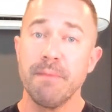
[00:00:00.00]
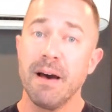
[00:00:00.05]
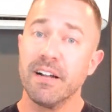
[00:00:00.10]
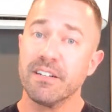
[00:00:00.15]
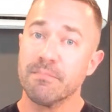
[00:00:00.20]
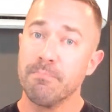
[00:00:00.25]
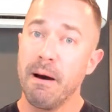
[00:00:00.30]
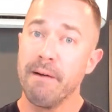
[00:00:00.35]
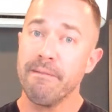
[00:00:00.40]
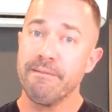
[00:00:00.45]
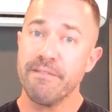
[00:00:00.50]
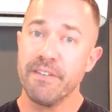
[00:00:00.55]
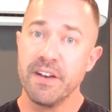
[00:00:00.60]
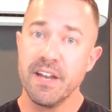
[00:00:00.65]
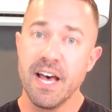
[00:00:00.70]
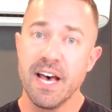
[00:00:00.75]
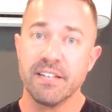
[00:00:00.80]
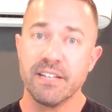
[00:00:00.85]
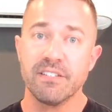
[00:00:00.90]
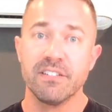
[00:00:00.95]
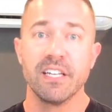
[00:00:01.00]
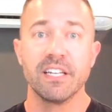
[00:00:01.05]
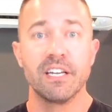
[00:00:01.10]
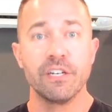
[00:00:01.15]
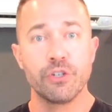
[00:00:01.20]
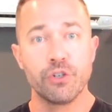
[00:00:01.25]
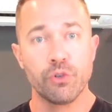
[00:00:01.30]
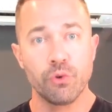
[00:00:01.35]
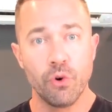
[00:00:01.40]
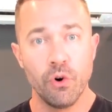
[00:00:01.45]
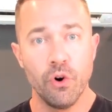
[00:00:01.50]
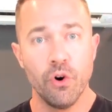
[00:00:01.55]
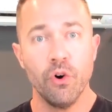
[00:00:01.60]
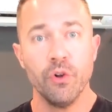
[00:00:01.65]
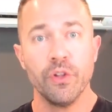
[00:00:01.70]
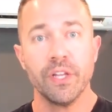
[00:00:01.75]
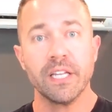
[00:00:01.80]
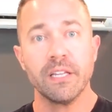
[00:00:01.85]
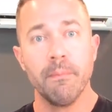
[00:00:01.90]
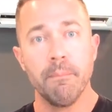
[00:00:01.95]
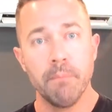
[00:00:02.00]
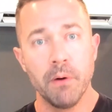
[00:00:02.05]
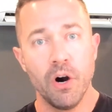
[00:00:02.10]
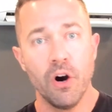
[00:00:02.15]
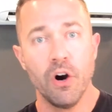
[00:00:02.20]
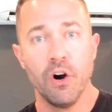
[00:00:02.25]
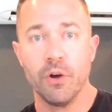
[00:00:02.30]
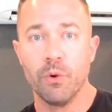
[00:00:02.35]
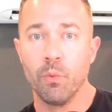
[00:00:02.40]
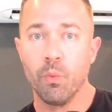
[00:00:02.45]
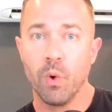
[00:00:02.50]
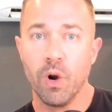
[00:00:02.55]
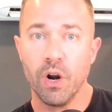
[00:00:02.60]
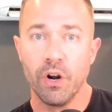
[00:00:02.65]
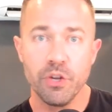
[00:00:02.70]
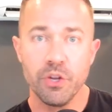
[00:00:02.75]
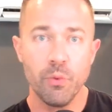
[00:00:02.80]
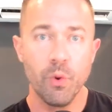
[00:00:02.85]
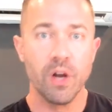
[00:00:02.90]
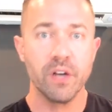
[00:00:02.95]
It's about finesse and controlling the ball and where you want